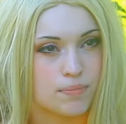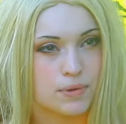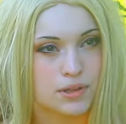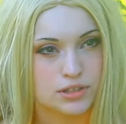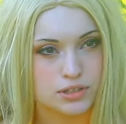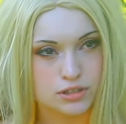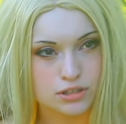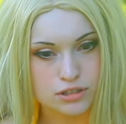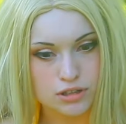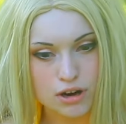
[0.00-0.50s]

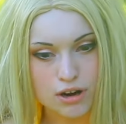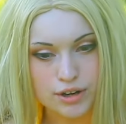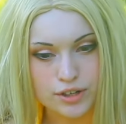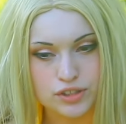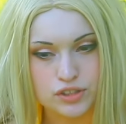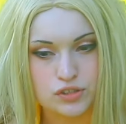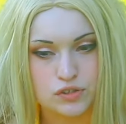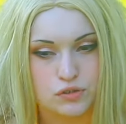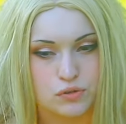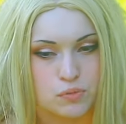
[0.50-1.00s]
It's starting
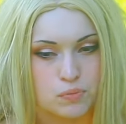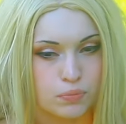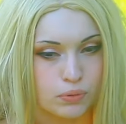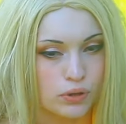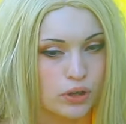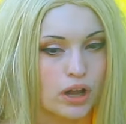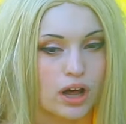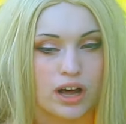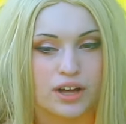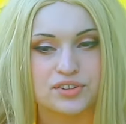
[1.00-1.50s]
to
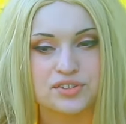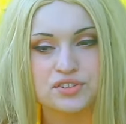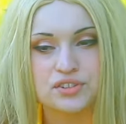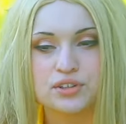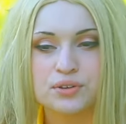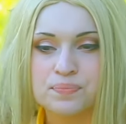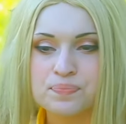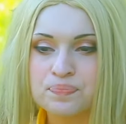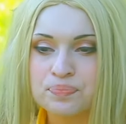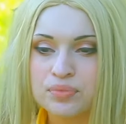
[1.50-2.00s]

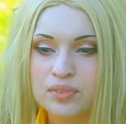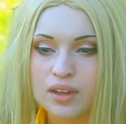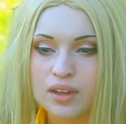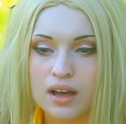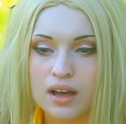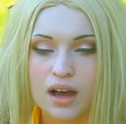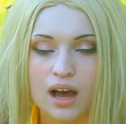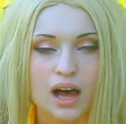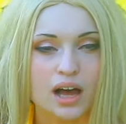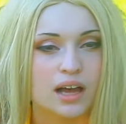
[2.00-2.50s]
blossom.
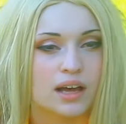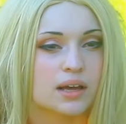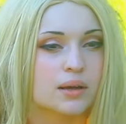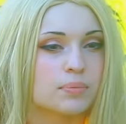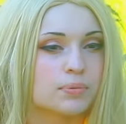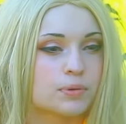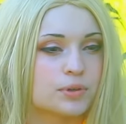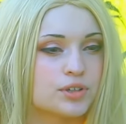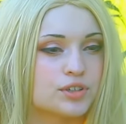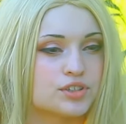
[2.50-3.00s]
I
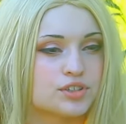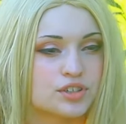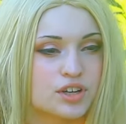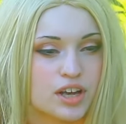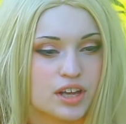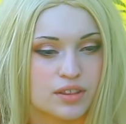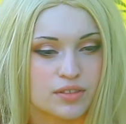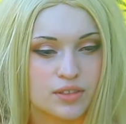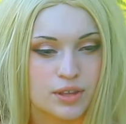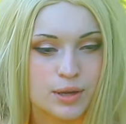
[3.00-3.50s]

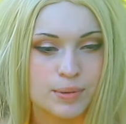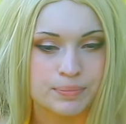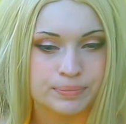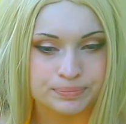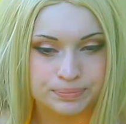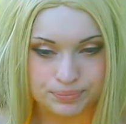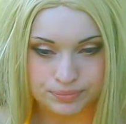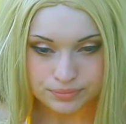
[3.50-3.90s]
appreciate them.